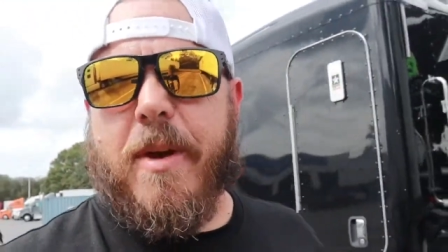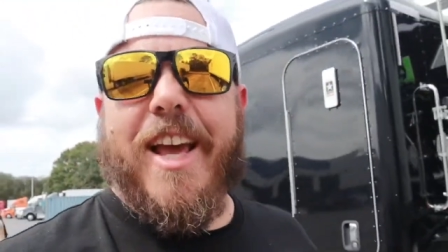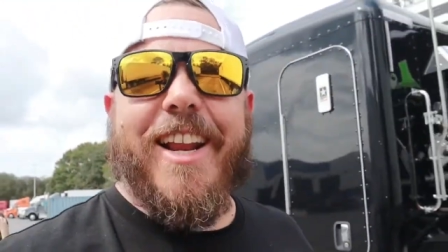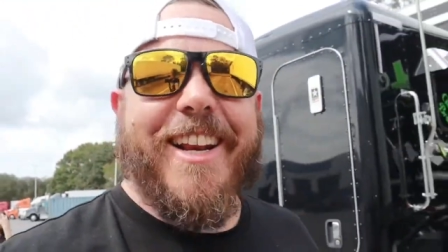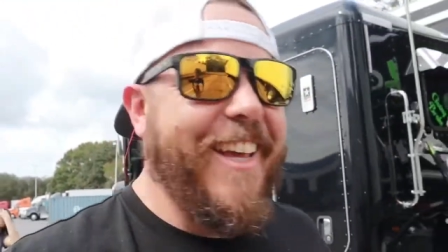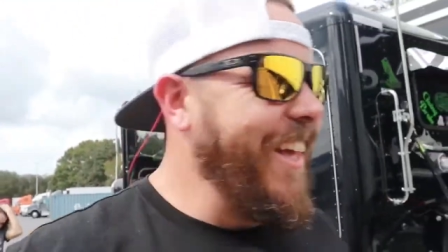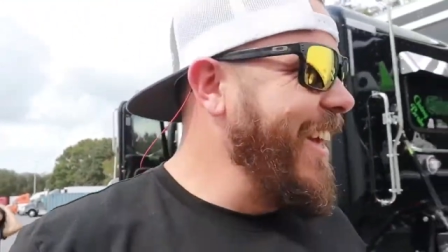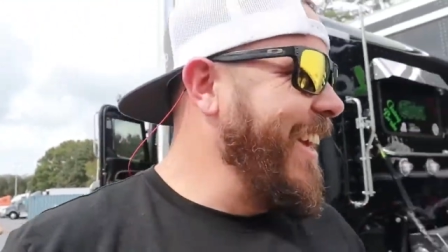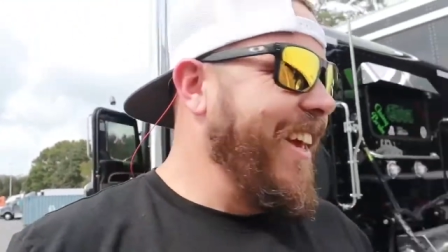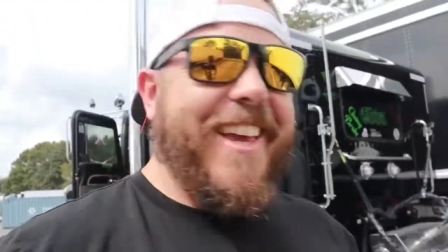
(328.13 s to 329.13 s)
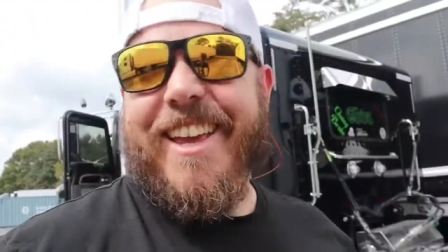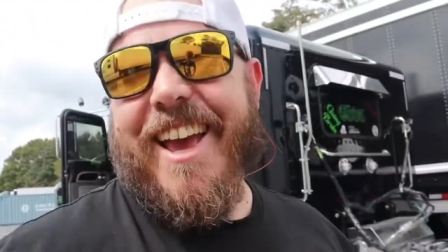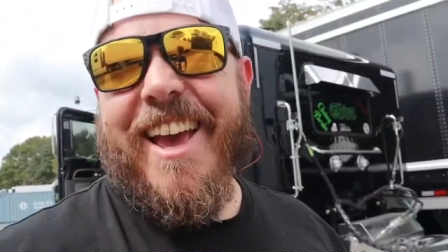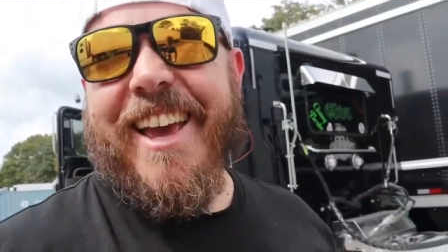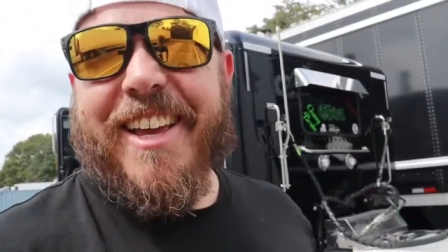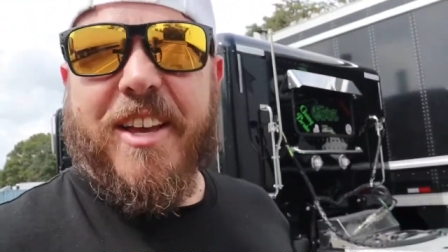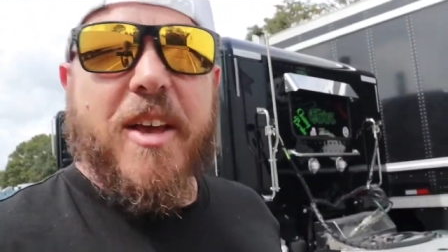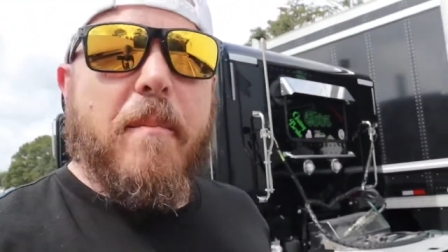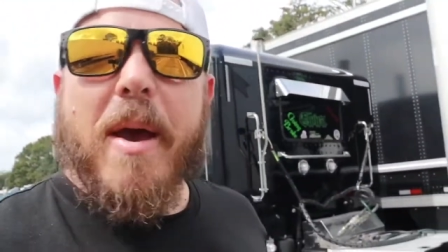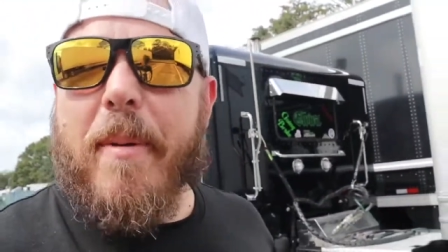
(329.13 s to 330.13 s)
minute. Yay.
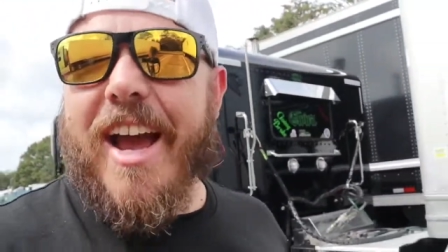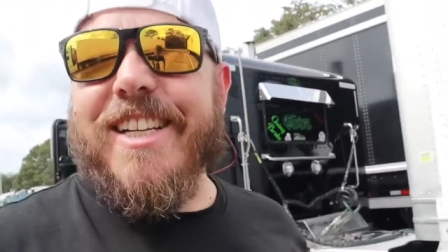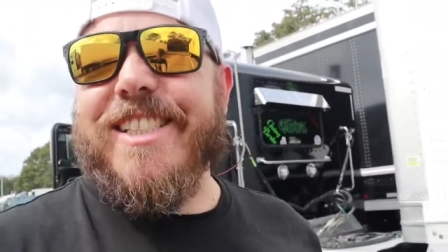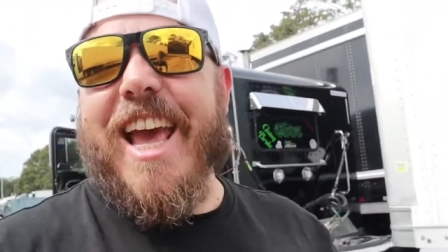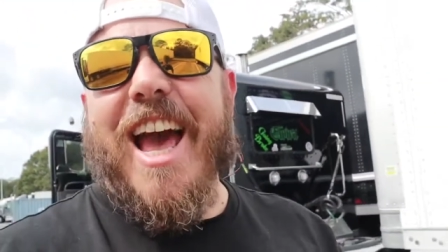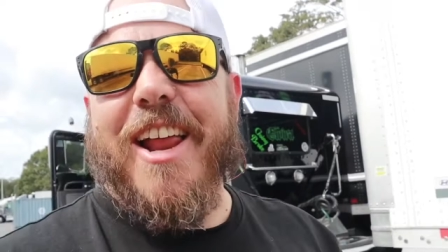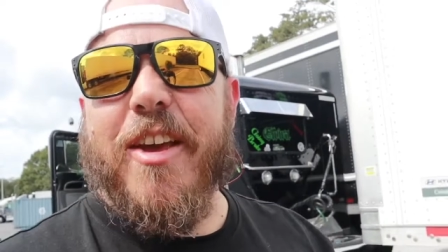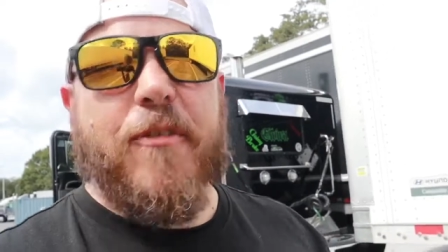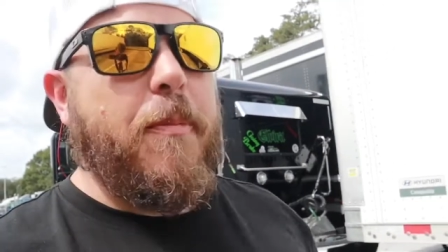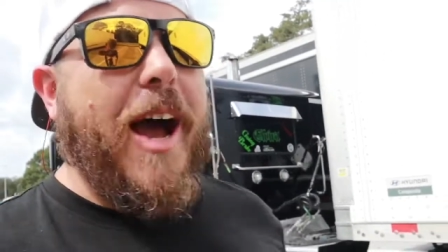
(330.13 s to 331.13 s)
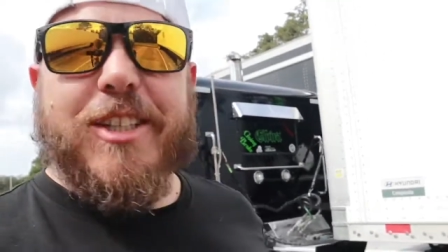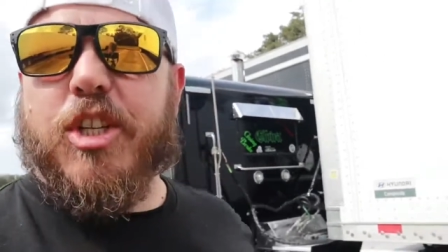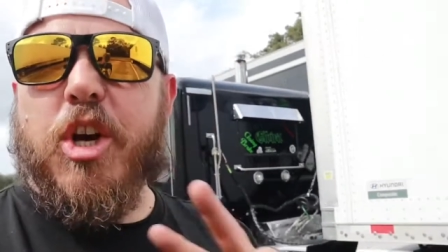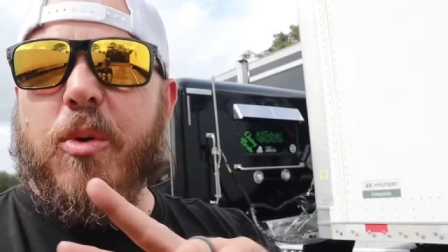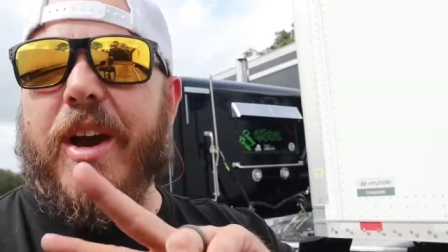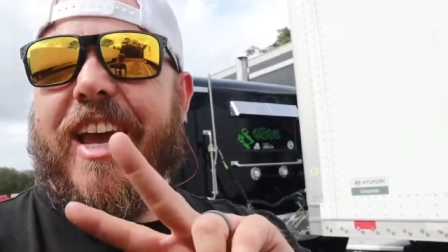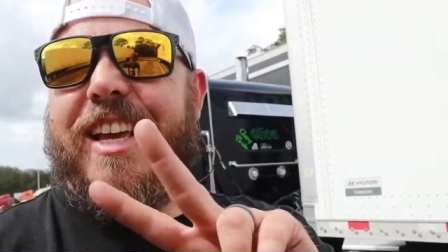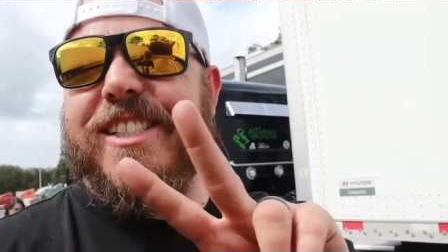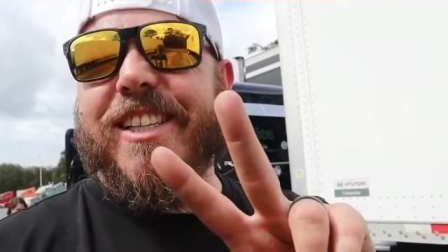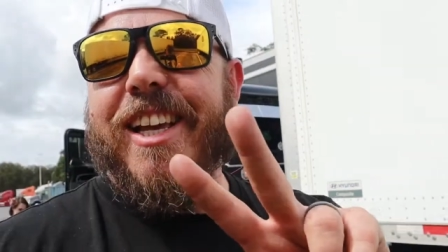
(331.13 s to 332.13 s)
Maybe I can stay out of there for about two
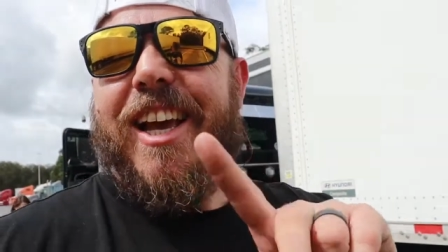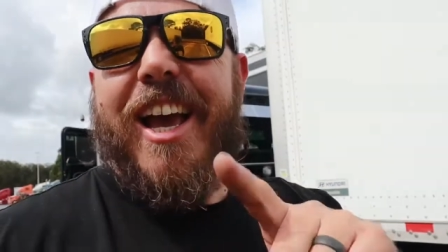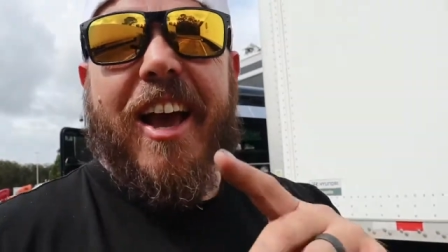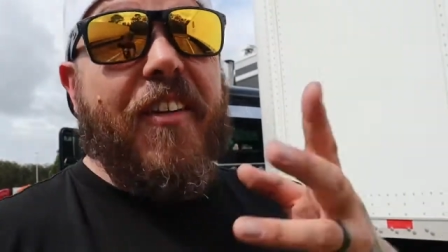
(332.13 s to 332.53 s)
weeks. If